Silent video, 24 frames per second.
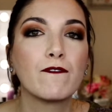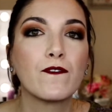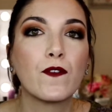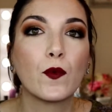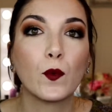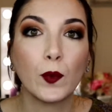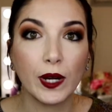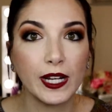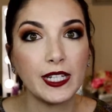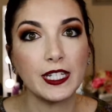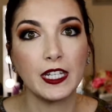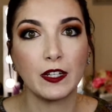
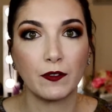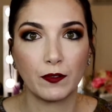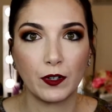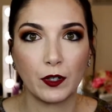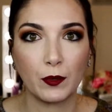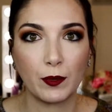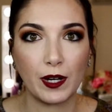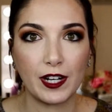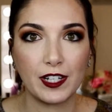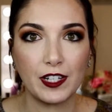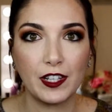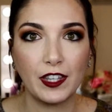freezing for the
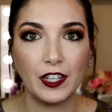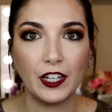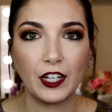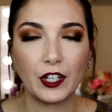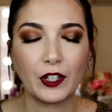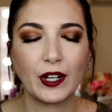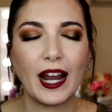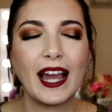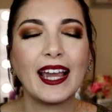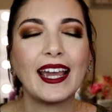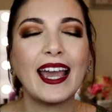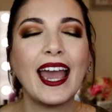rest of the
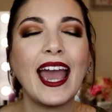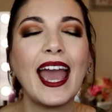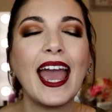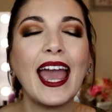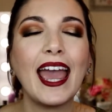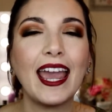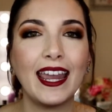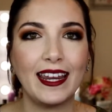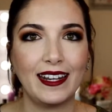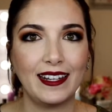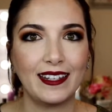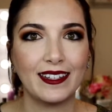year. I
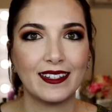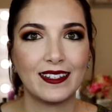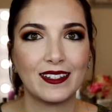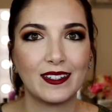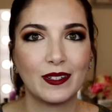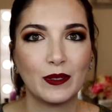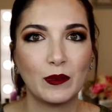hate it.